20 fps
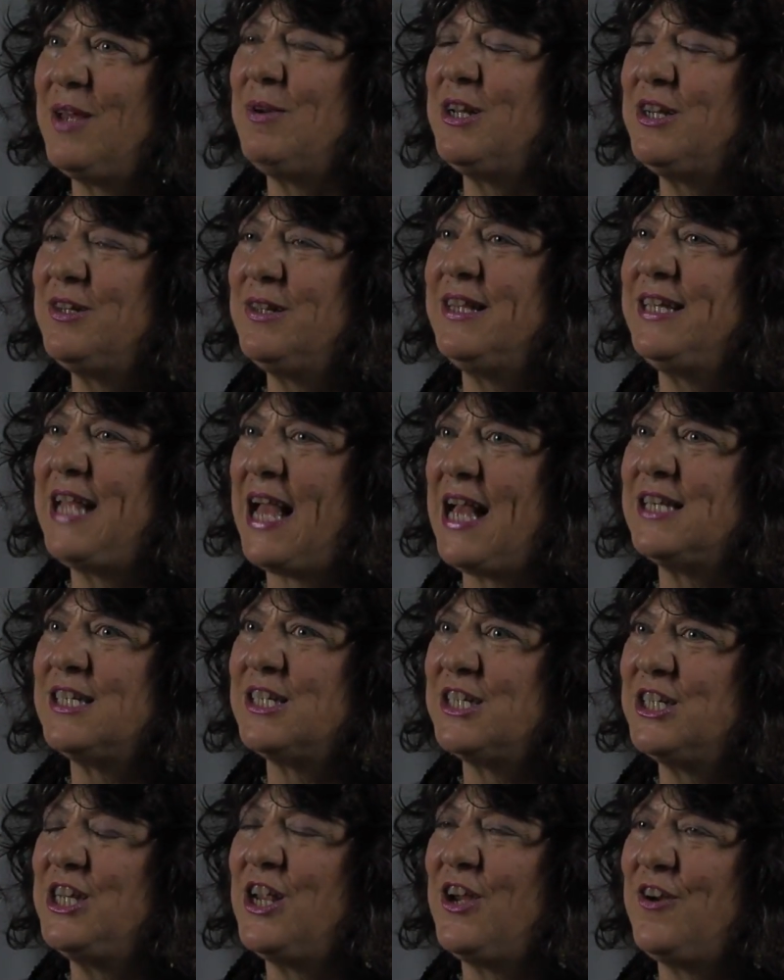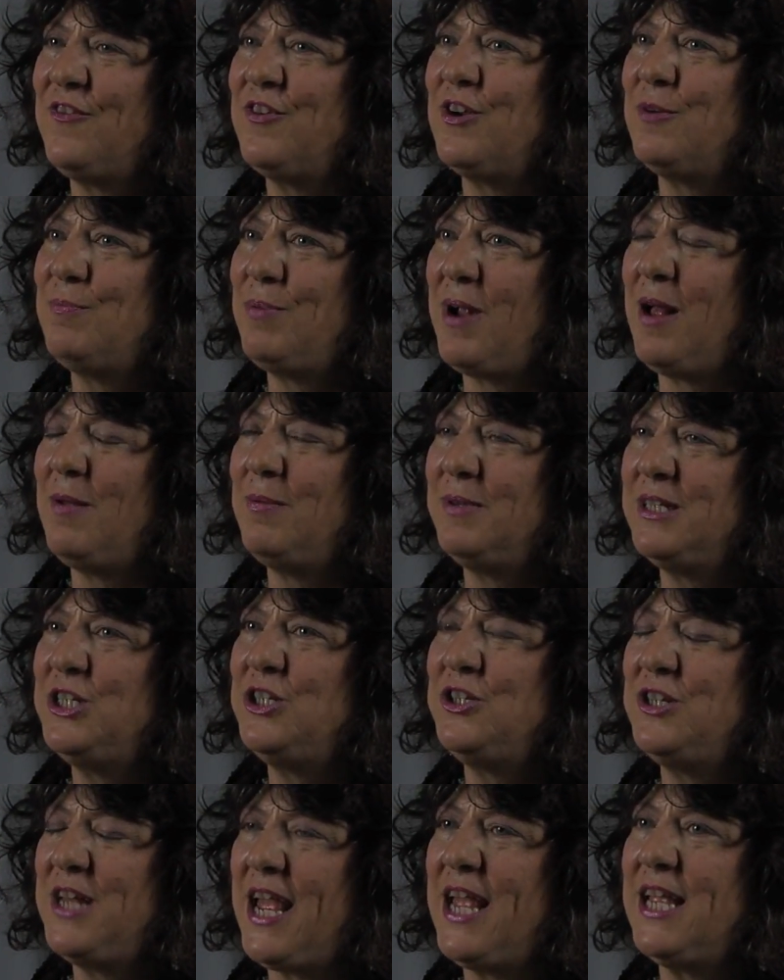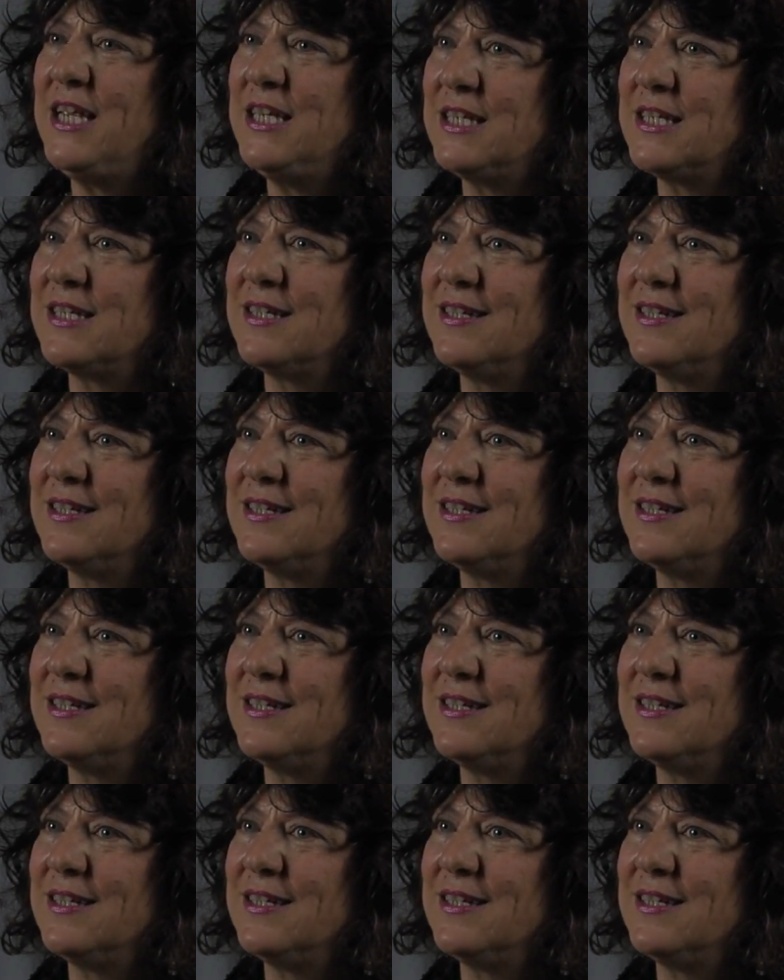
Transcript: that would last, good, you know, for probably two days.